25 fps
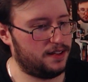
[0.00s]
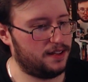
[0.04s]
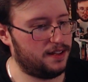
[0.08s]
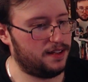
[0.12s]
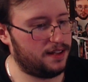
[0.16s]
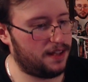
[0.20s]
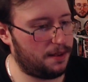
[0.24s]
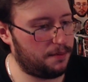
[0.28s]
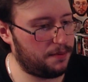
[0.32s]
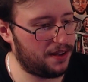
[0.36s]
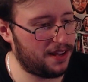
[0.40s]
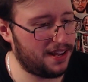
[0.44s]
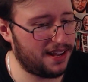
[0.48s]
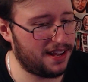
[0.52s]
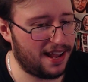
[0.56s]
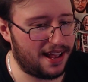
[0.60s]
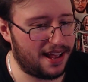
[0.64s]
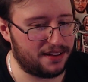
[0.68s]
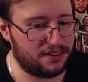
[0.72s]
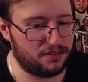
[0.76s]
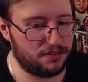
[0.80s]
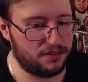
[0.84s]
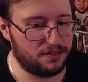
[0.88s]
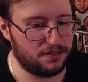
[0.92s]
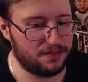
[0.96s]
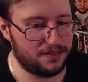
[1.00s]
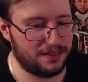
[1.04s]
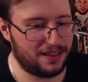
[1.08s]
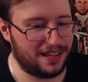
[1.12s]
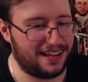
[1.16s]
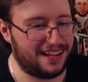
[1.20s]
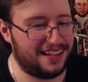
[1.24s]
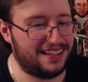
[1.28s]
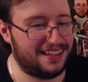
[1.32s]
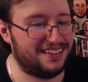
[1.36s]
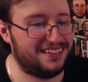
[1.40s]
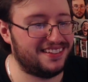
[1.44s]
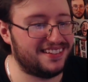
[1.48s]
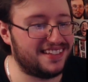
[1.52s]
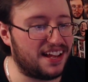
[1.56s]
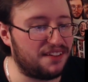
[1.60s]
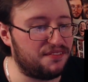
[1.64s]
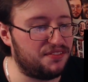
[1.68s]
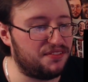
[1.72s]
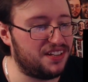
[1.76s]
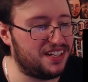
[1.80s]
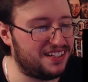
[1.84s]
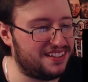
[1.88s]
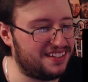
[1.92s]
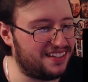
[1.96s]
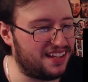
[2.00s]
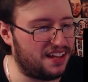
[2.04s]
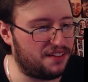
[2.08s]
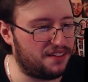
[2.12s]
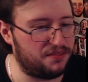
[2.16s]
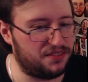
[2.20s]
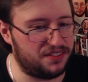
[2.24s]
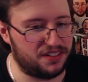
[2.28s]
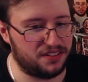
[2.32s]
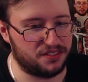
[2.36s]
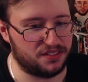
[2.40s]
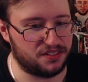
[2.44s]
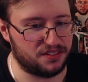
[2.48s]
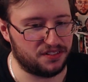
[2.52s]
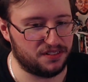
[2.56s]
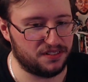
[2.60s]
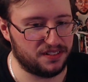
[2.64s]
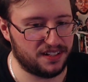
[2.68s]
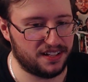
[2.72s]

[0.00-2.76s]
I mean, he had to have, like, 77 years old.